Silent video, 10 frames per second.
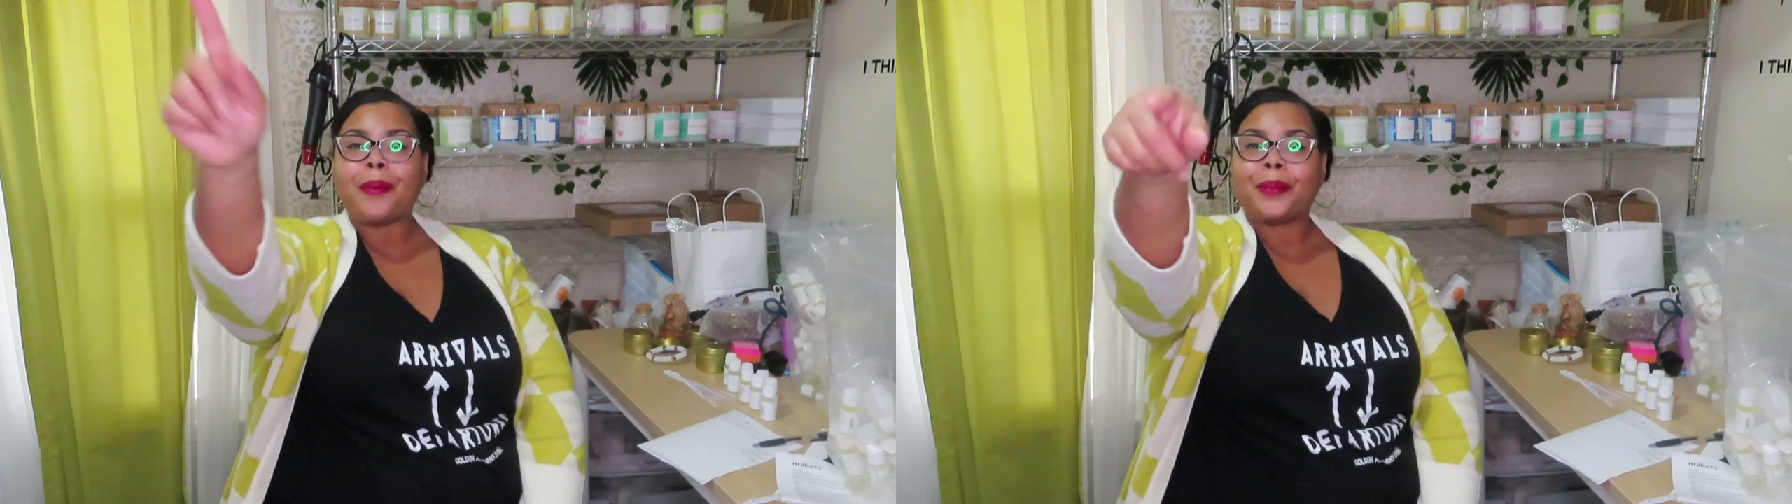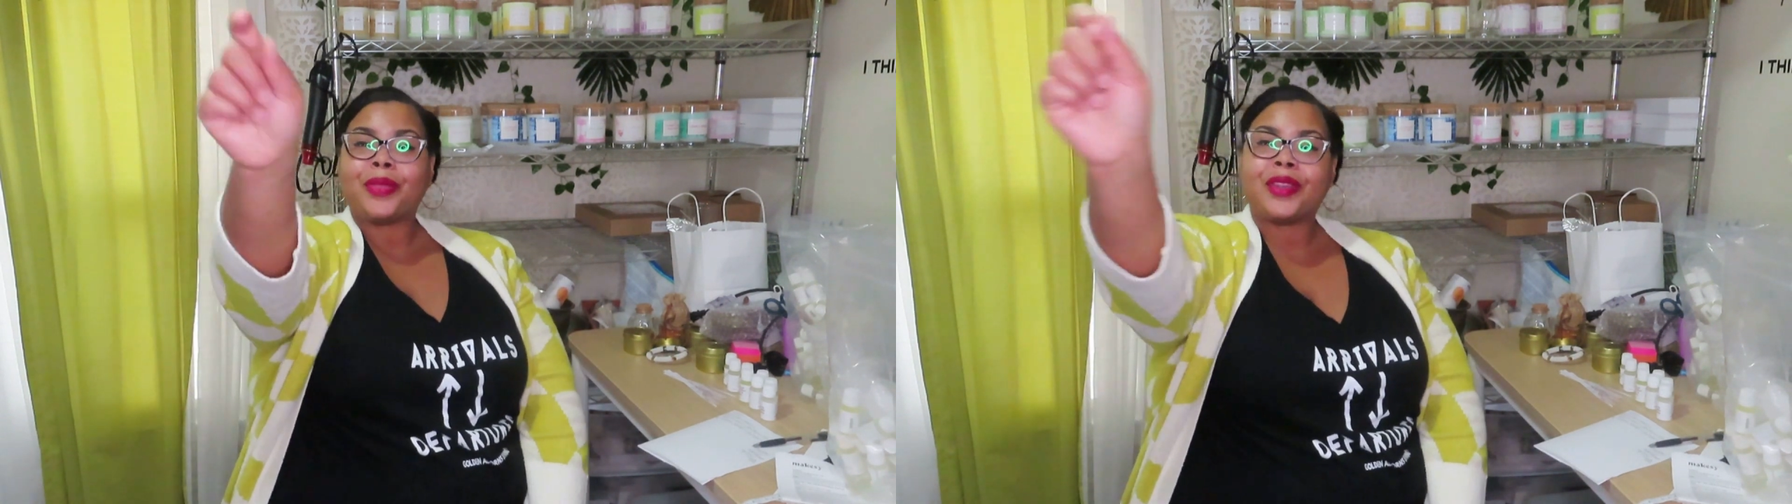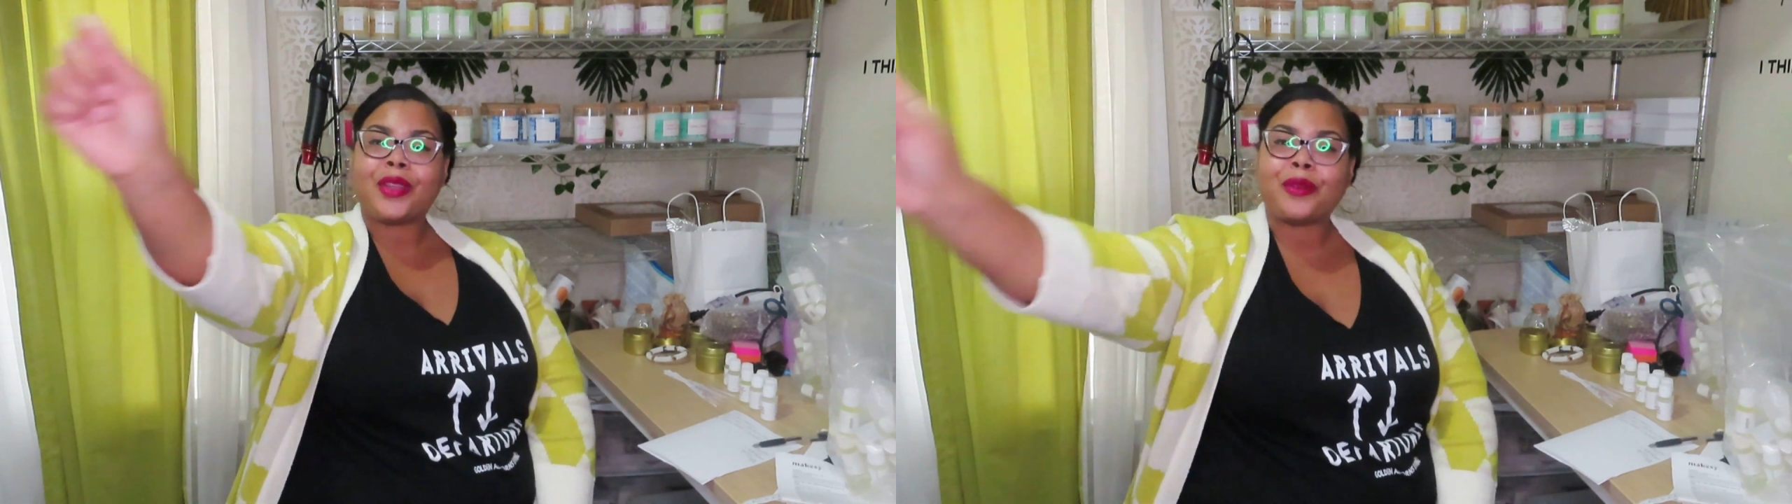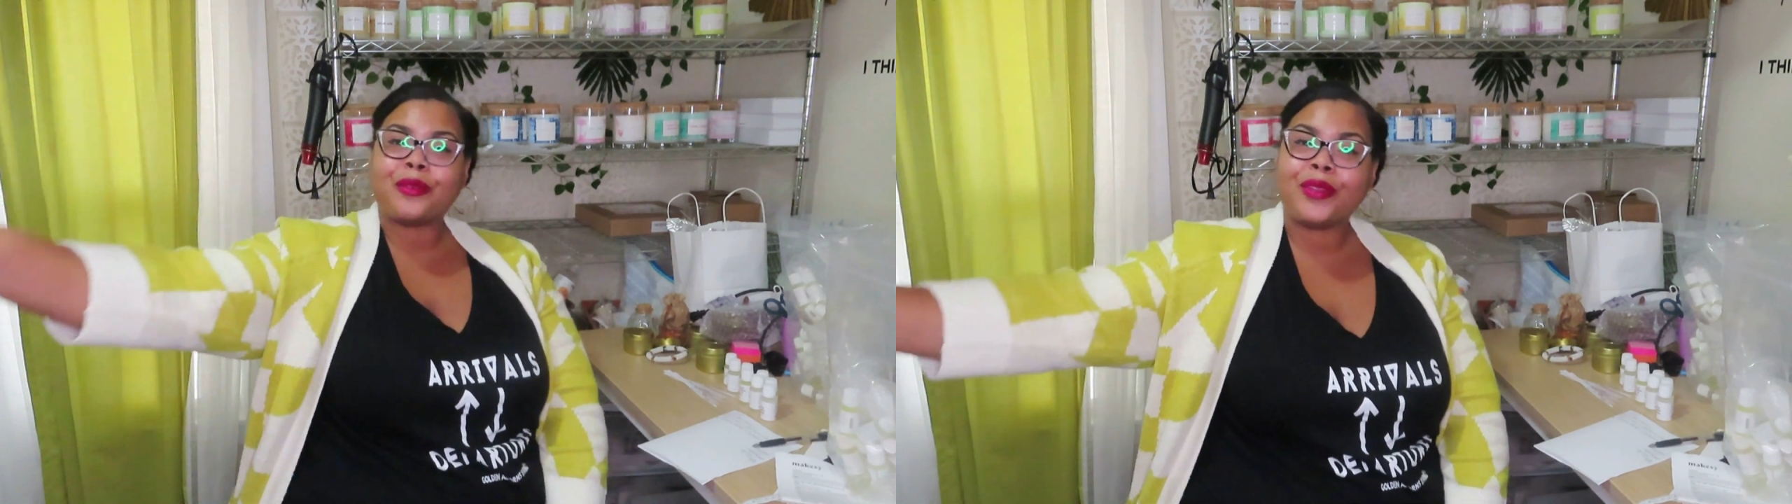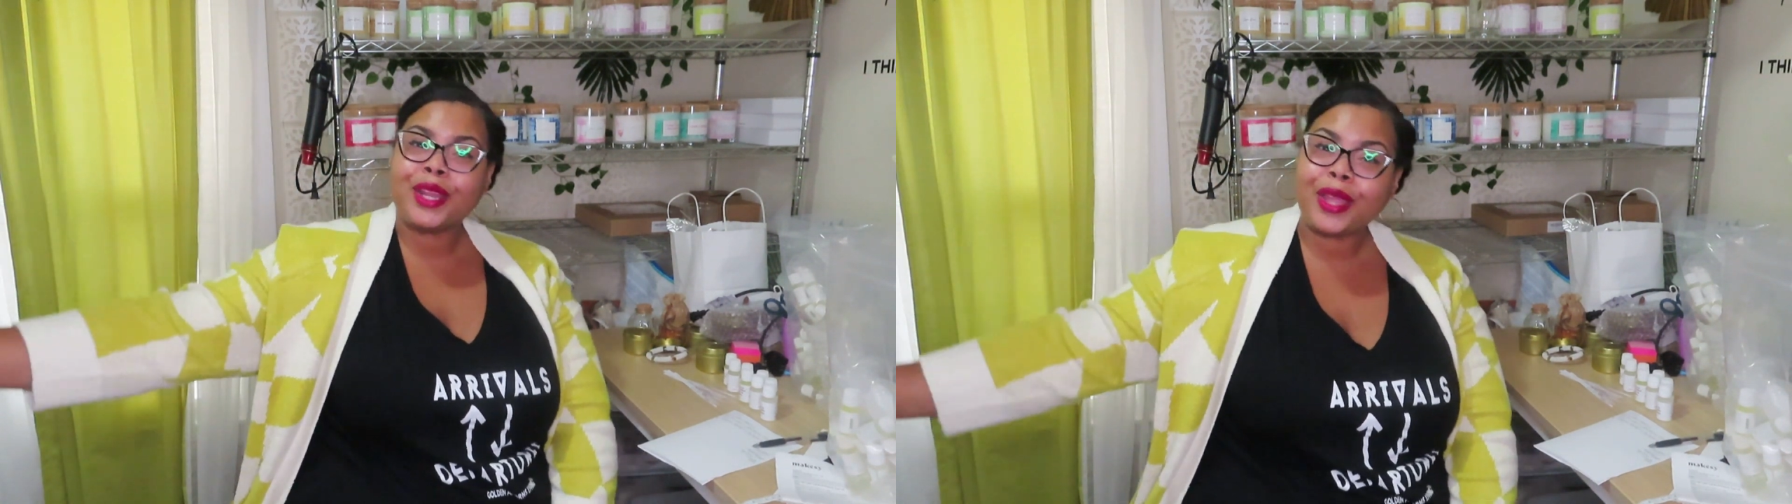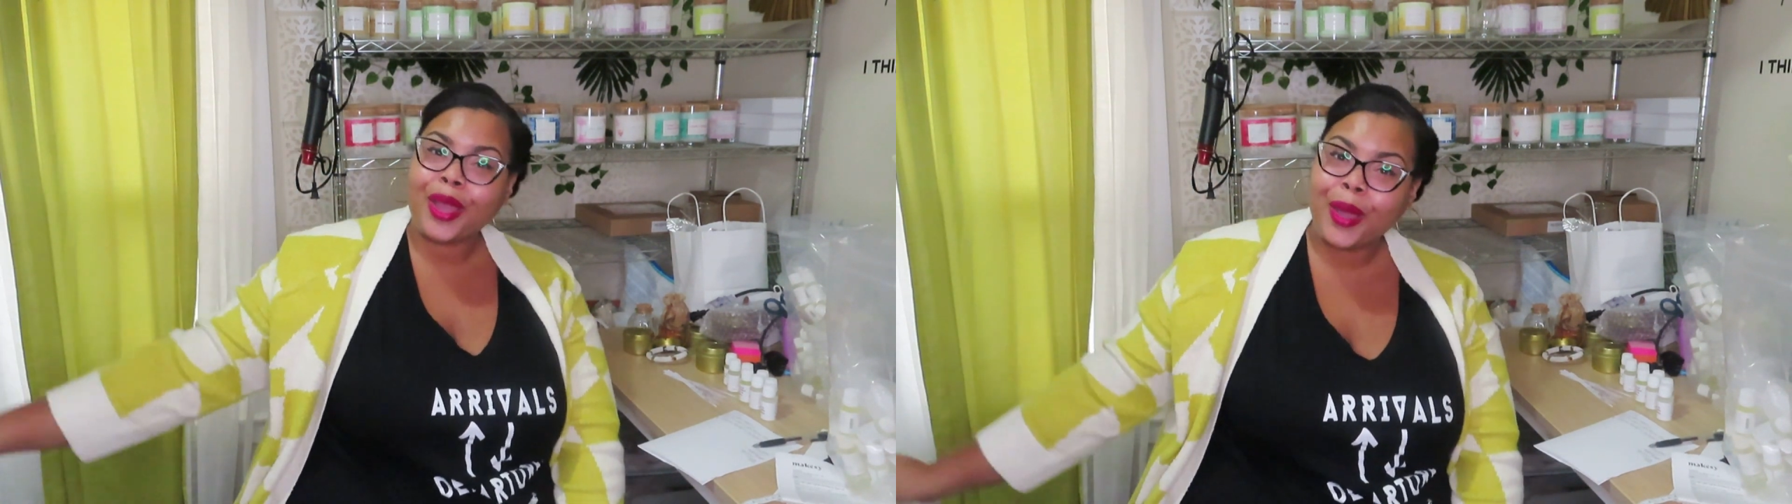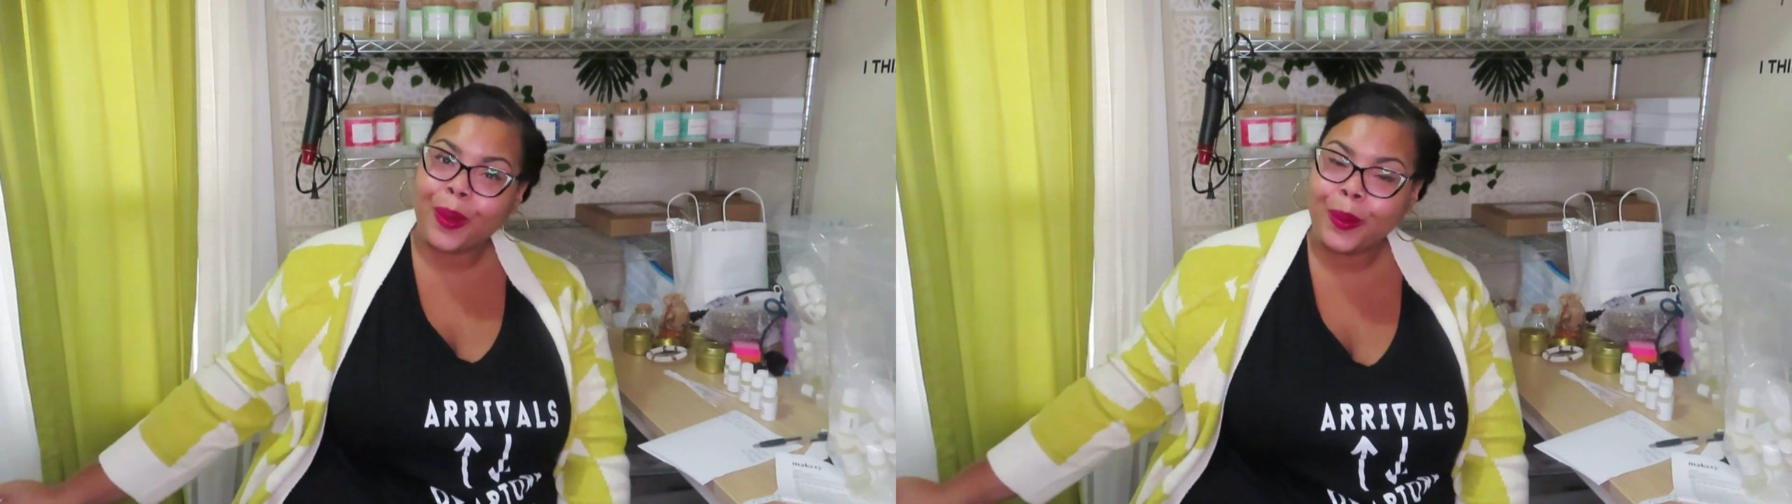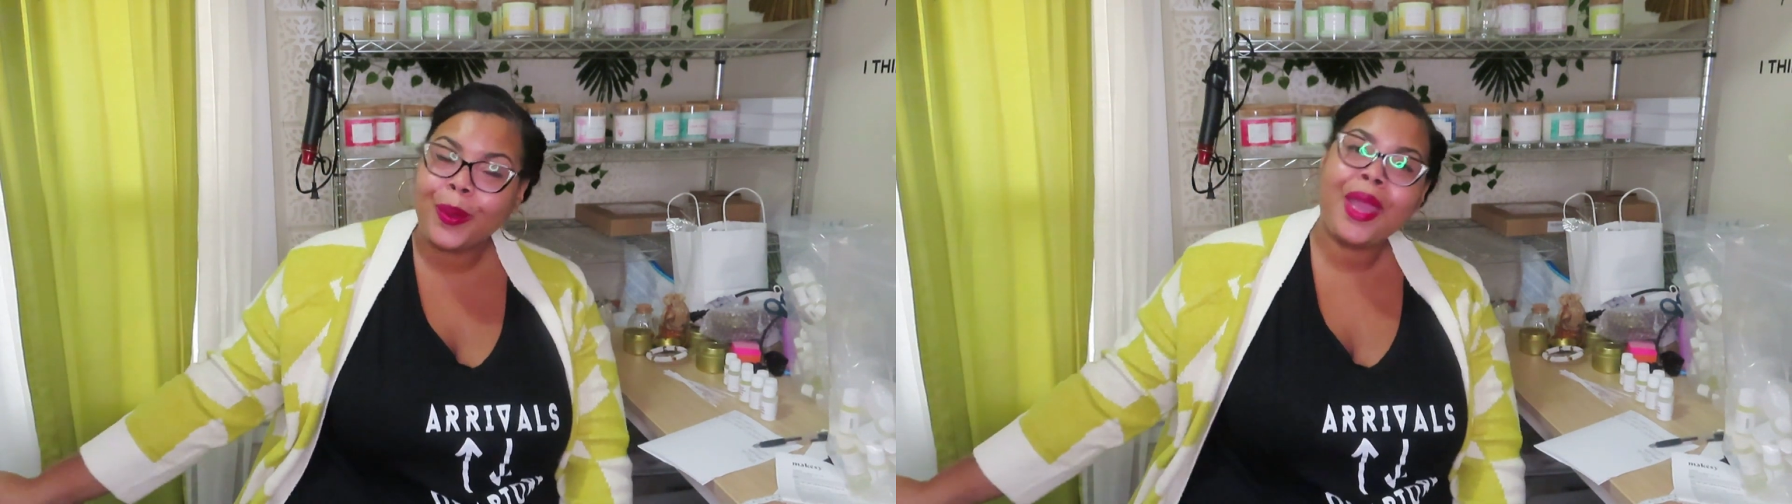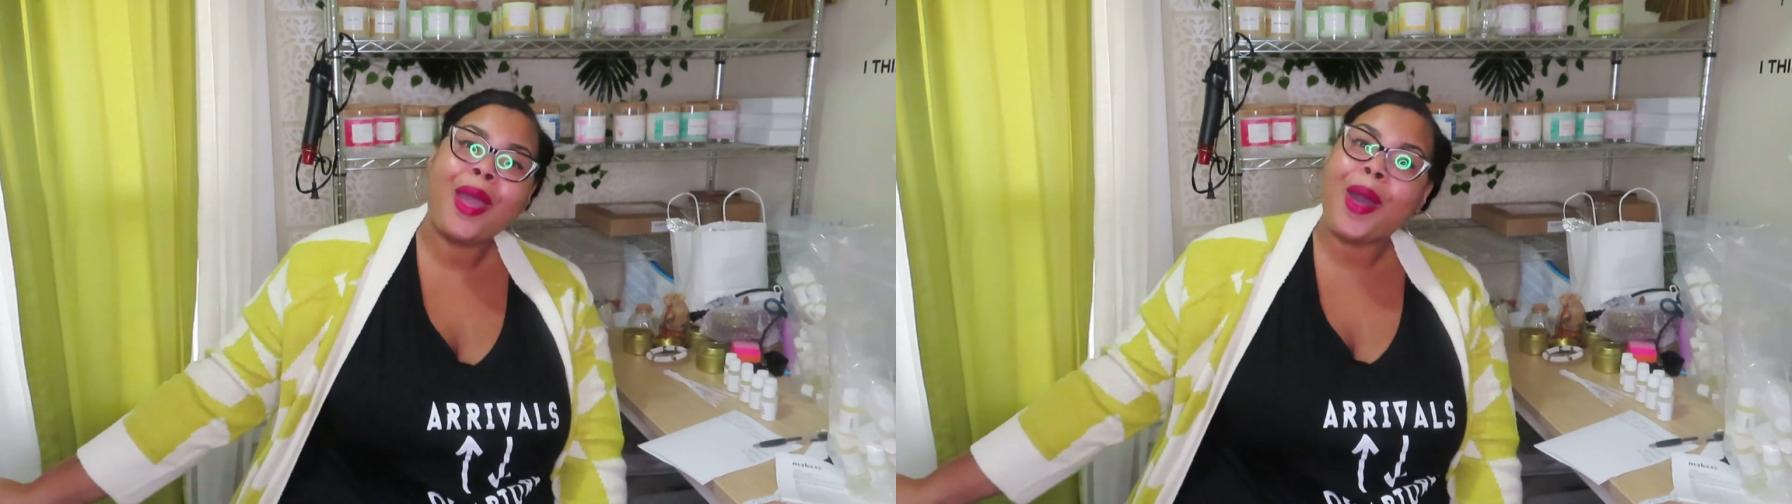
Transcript: up with another video.